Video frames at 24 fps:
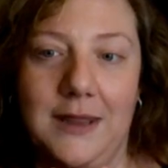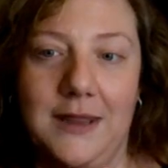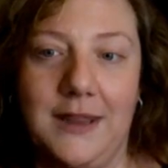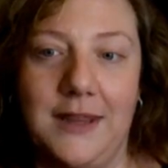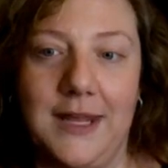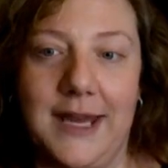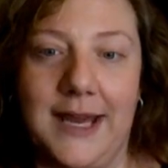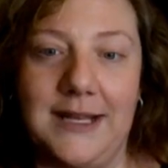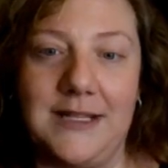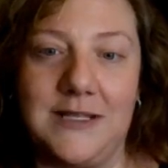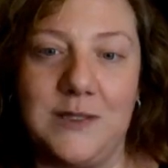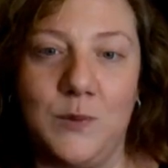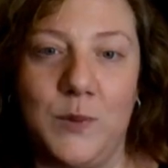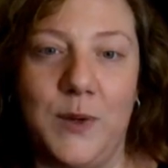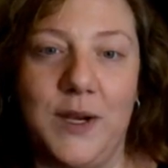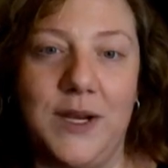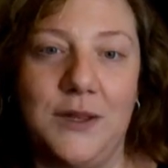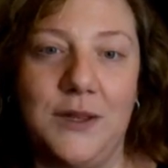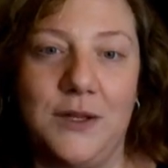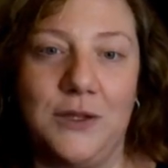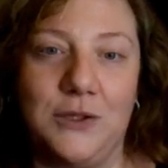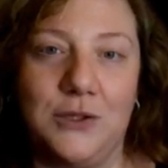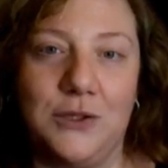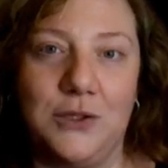that's where
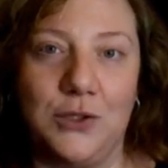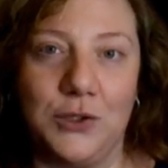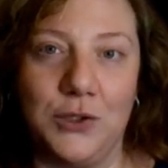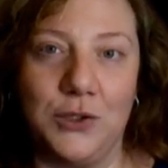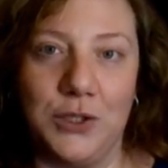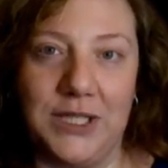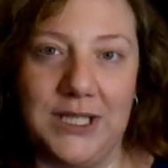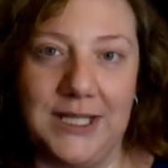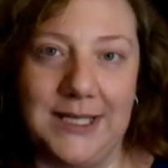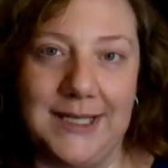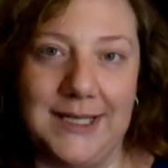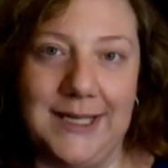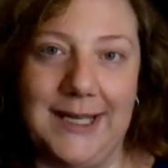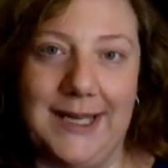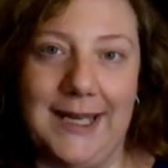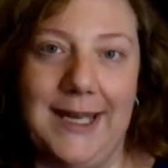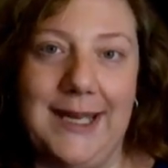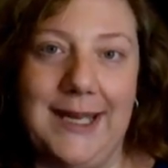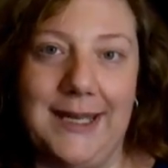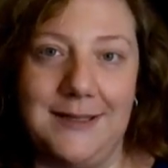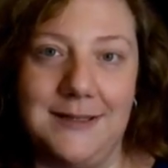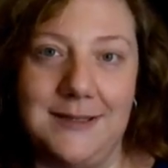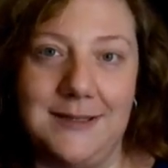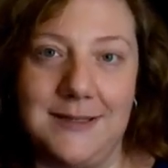the learning
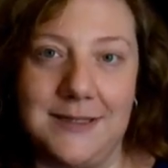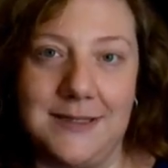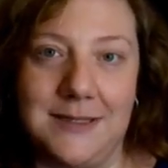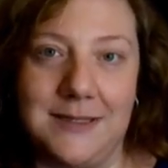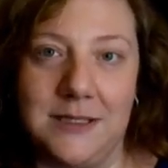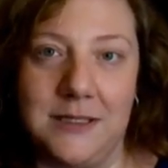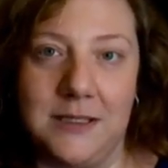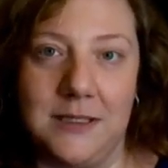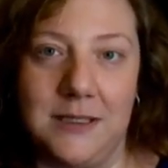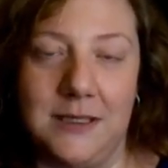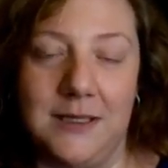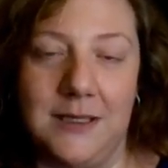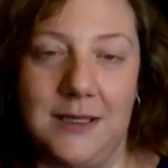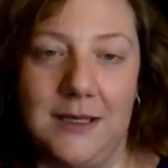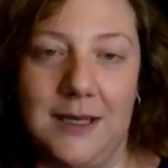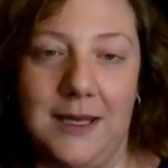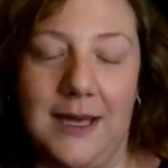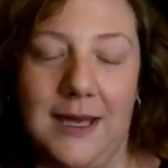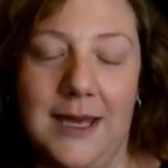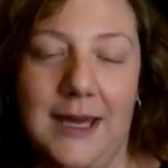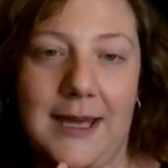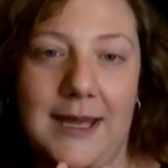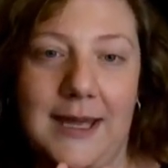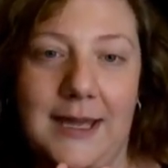is.
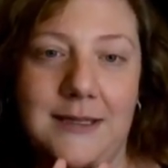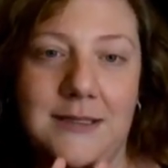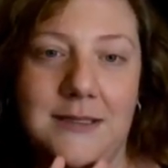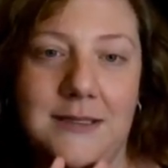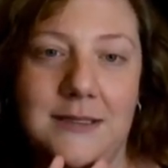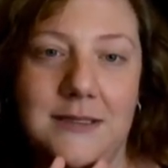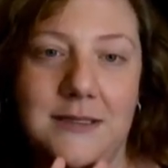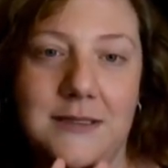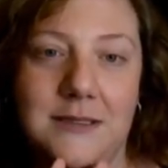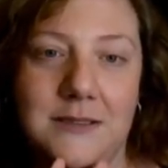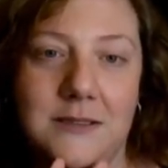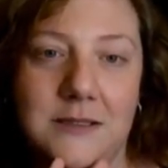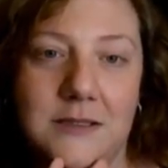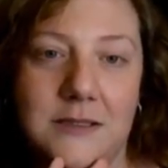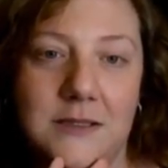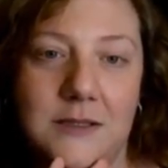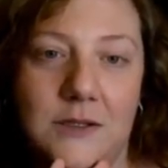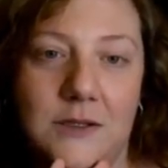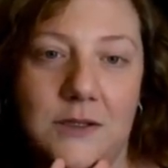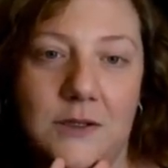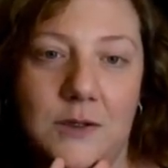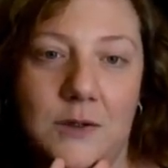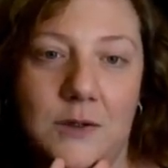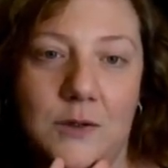And
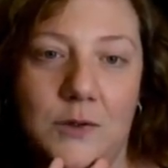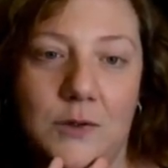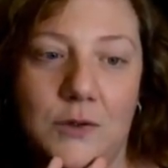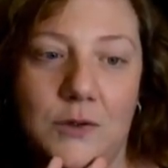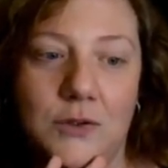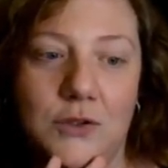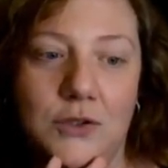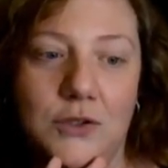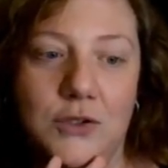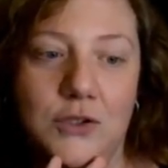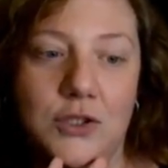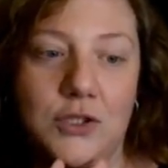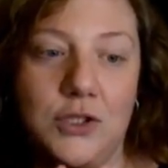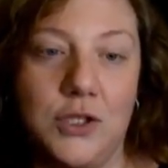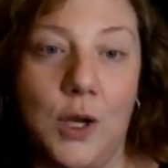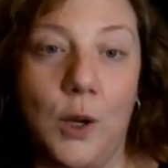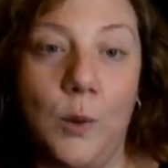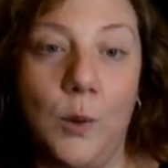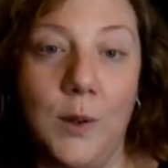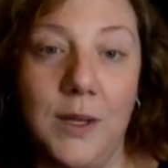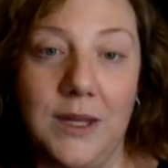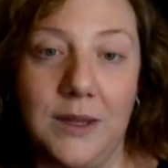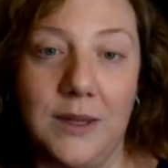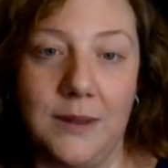
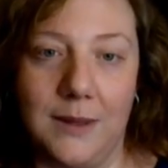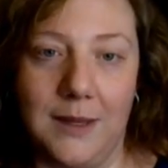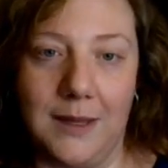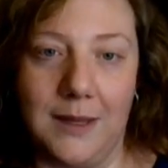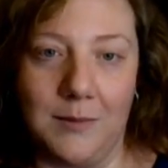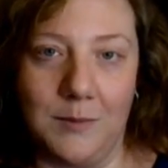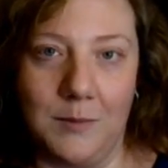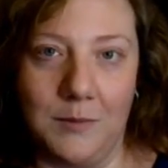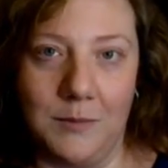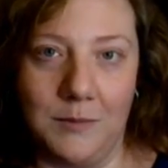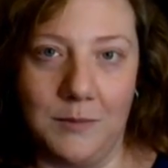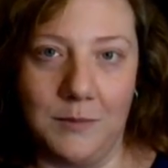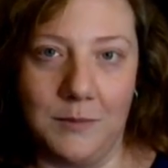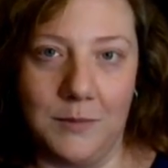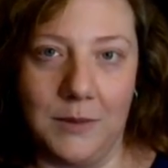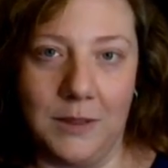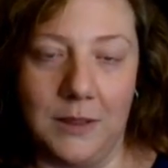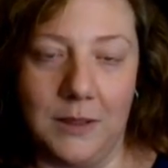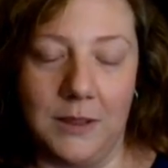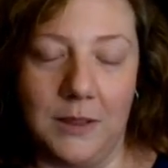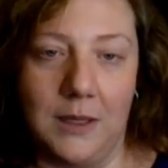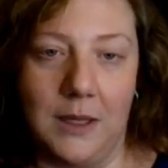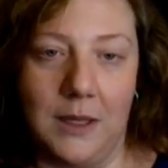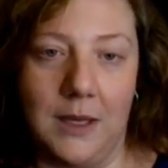showing them,
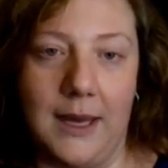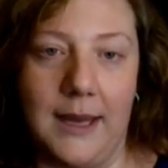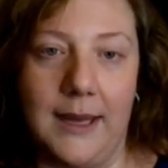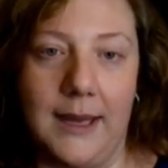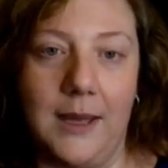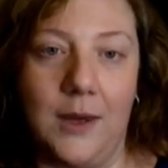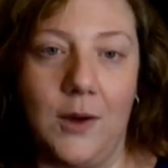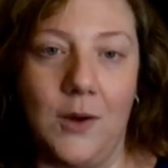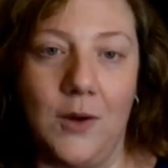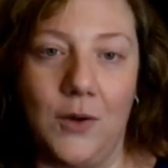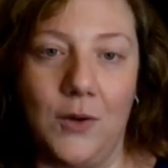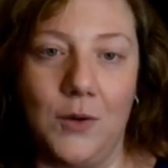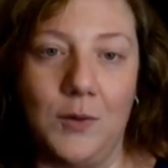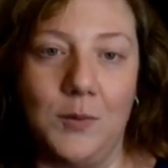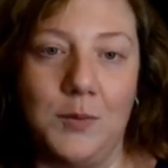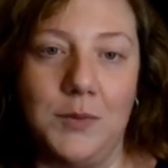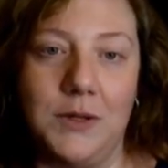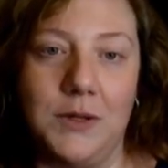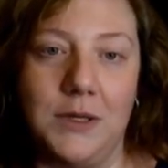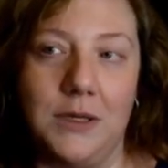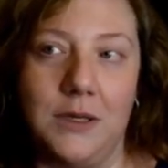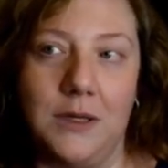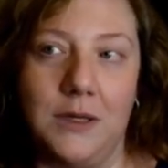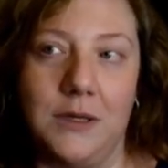I hope
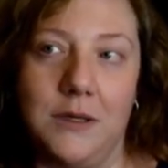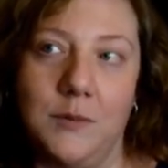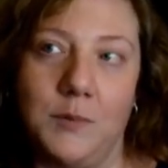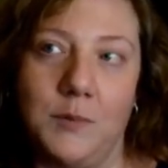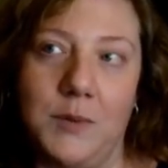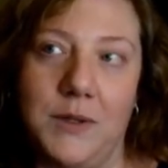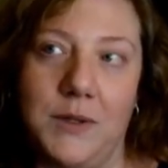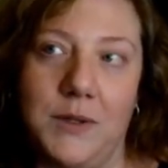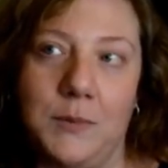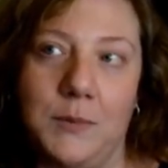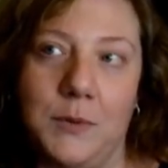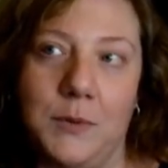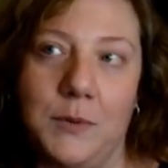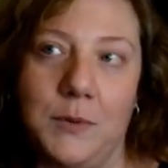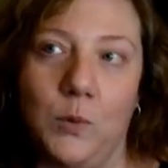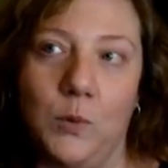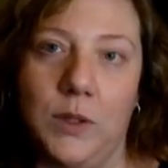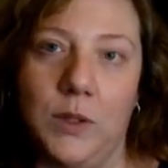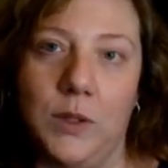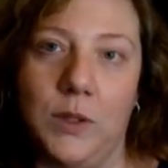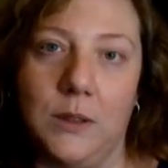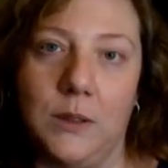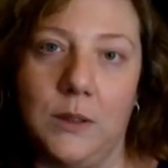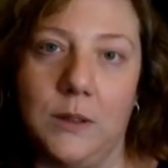that other people
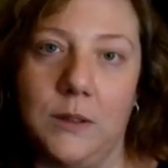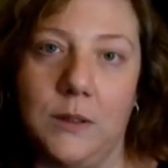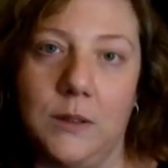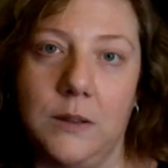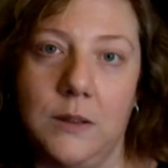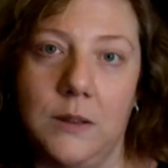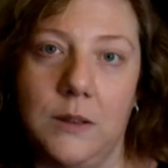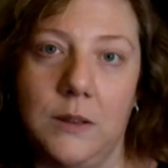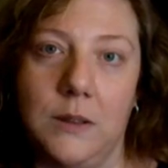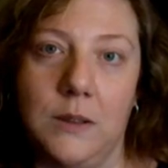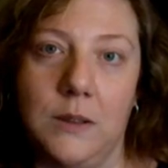will